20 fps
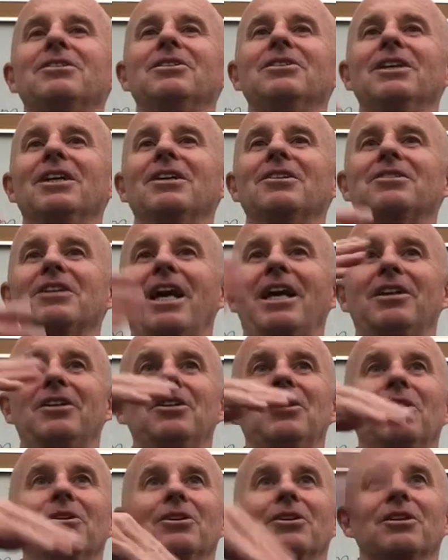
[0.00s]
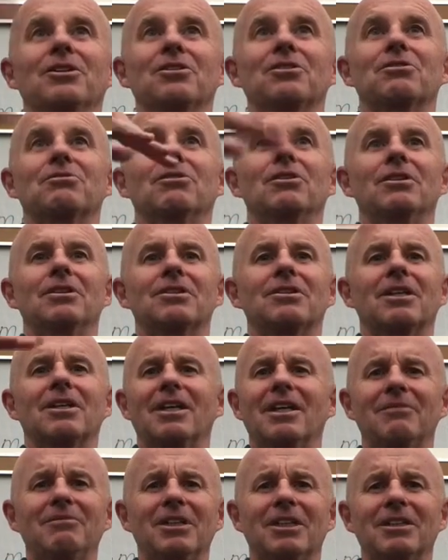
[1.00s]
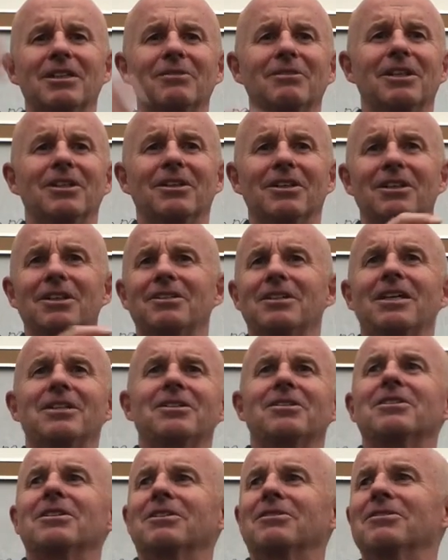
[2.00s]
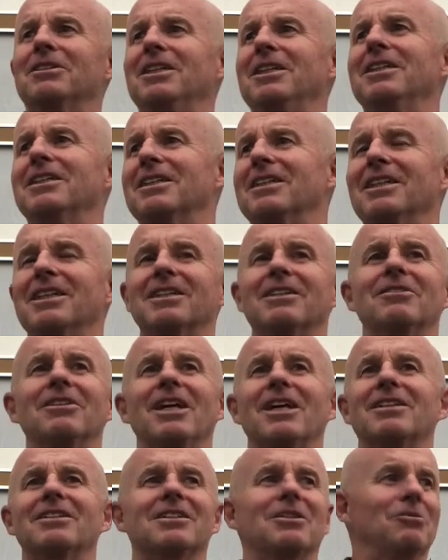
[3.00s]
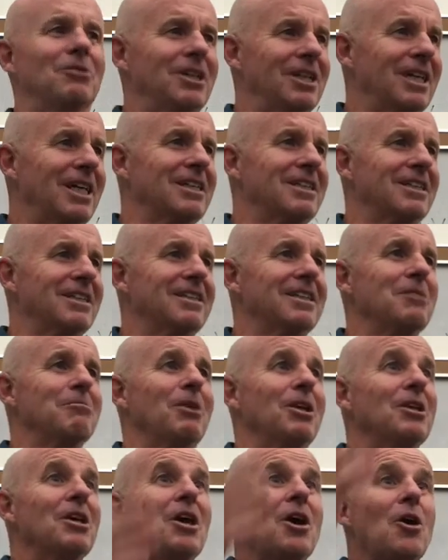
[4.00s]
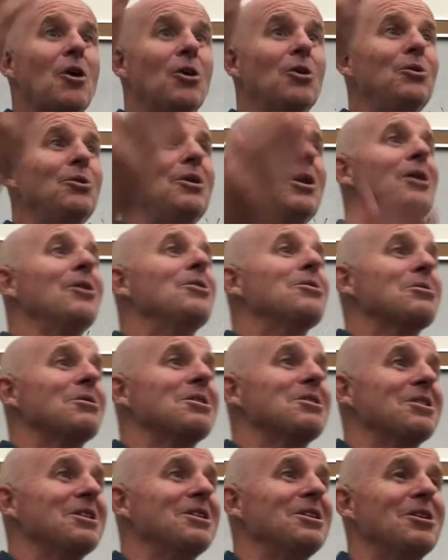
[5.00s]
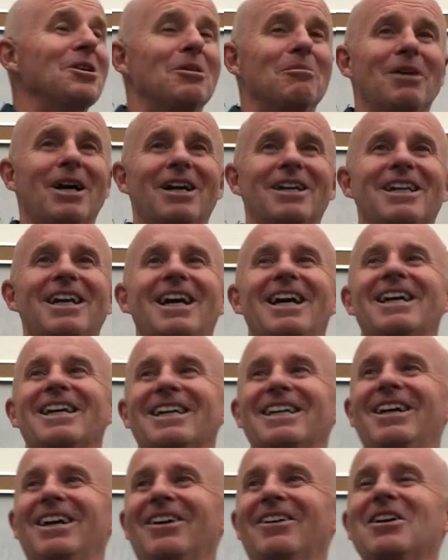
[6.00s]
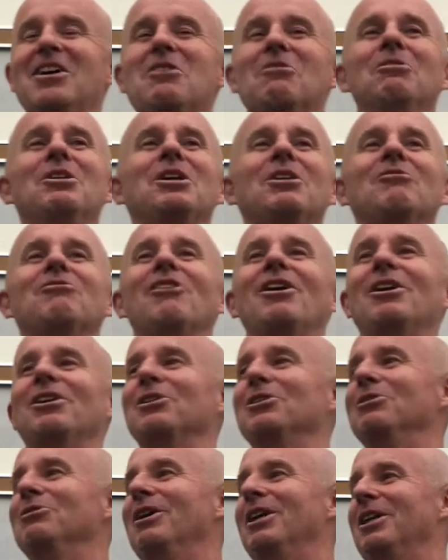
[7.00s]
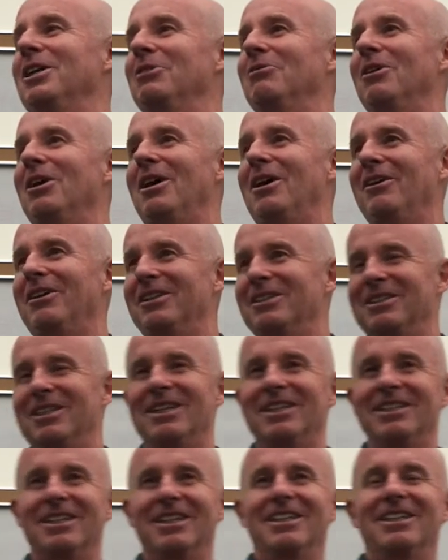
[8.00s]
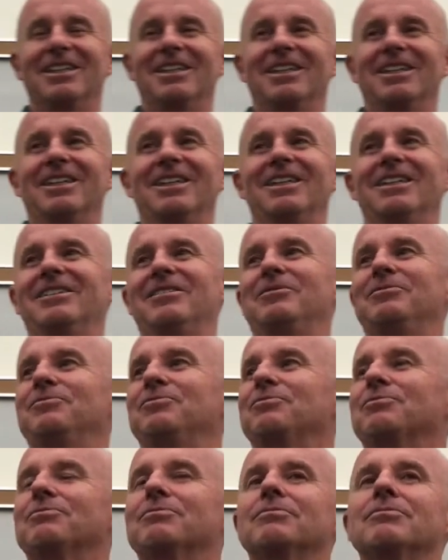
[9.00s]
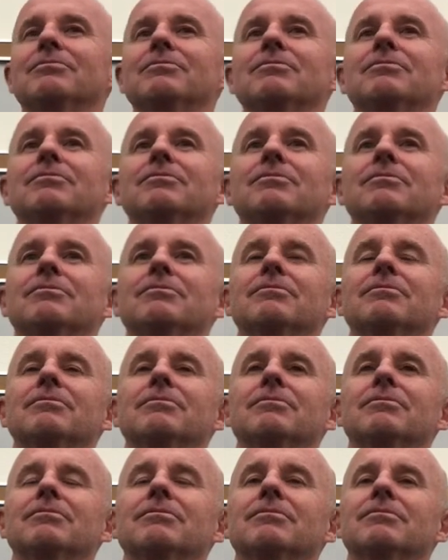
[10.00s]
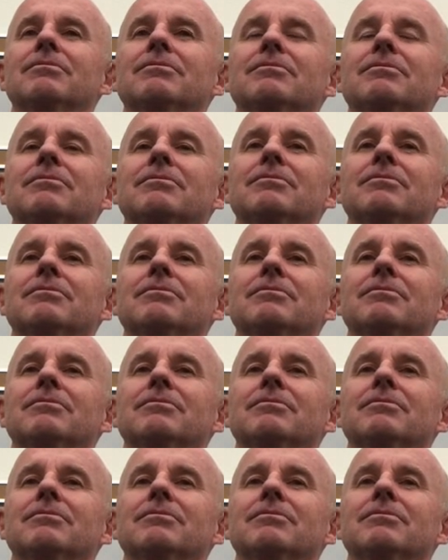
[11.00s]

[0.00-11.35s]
to this, and you're going to scroll and it's like, I'm not going to read all this. I just agree and click because you want to get to the thing. But who knows what's in there about you? We can follow you anywhere and da da da. Even when you read it, like sometimes,